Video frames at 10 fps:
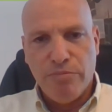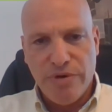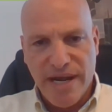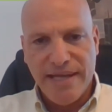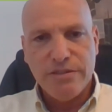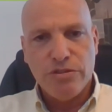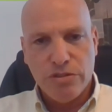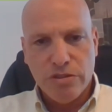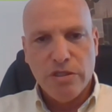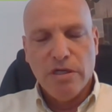
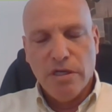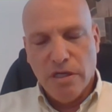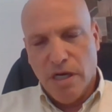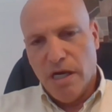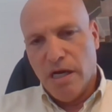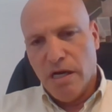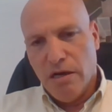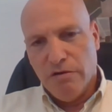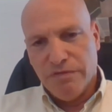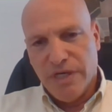branch
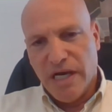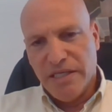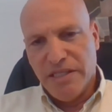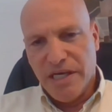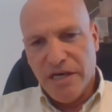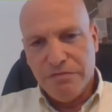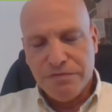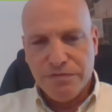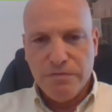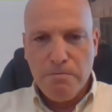of the
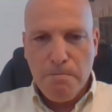IDF.